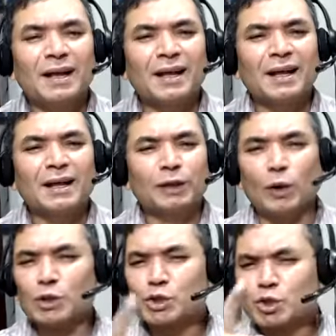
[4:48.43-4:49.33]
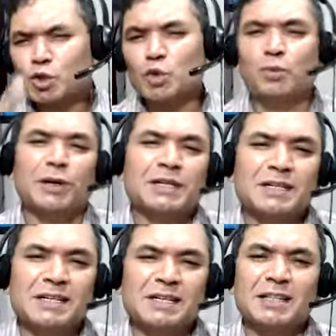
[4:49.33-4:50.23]
those
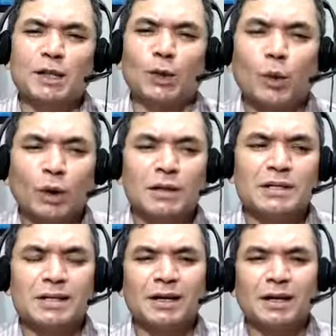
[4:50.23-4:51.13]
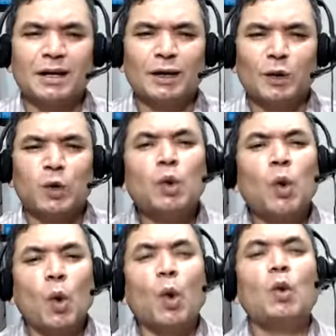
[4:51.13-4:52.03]
2% in the world who
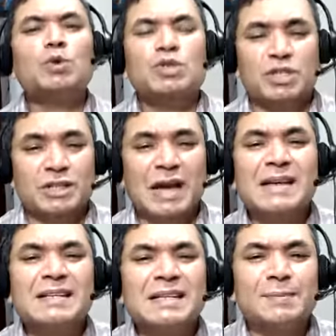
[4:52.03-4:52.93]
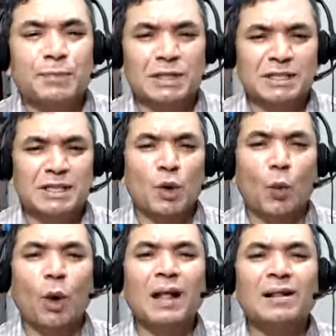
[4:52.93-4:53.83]
owns 90%
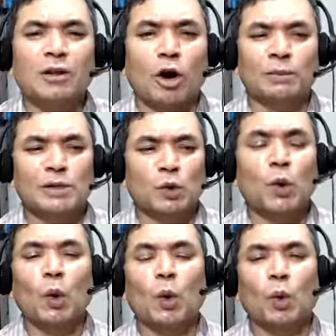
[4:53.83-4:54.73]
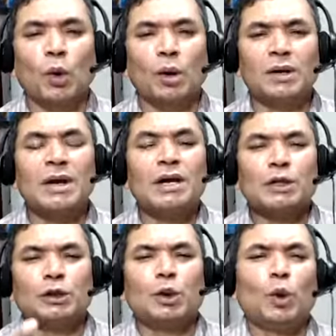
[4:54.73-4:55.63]
wealth of this whole world.
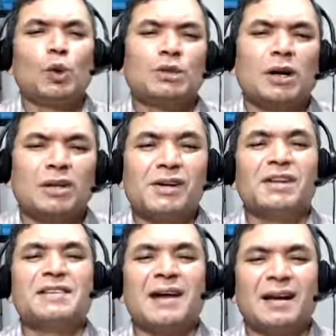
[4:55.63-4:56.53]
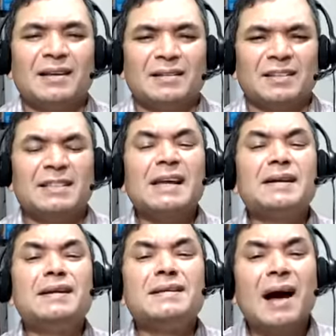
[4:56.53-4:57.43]
Those are the designers. They
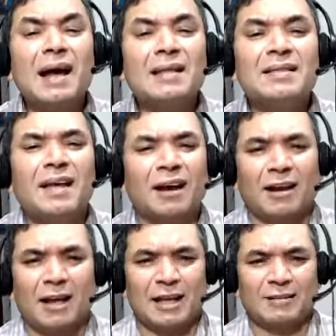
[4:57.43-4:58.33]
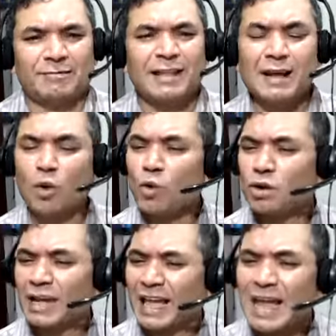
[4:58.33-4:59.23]
design their life. They don't
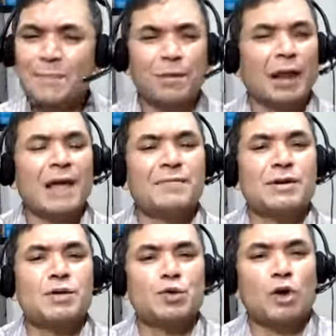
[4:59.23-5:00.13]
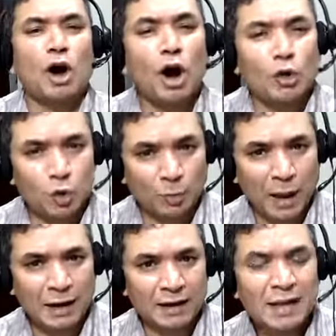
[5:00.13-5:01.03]
keep life into the
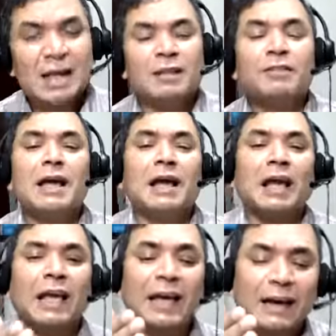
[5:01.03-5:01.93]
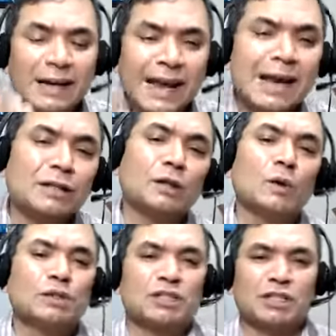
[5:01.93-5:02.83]
autopilot. They create
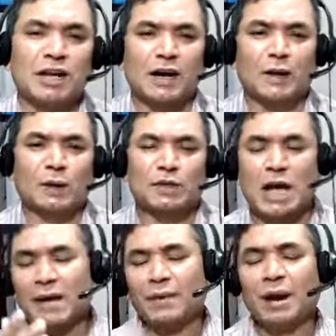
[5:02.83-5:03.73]
those scenarios. I will